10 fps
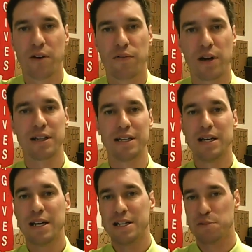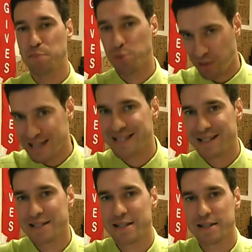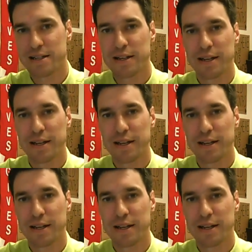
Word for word: frankly, his presence